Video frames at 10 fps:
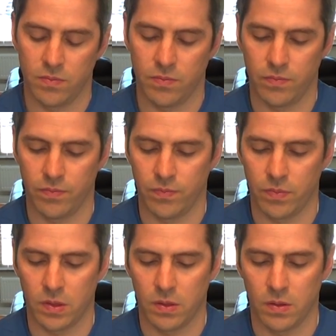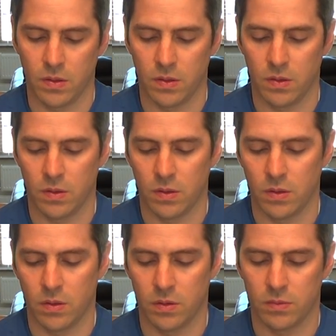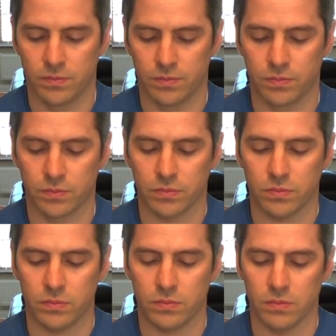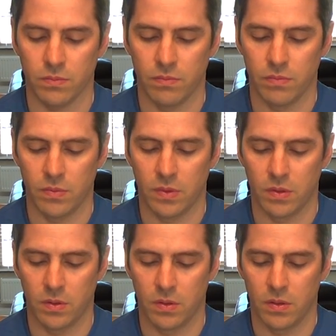(silence)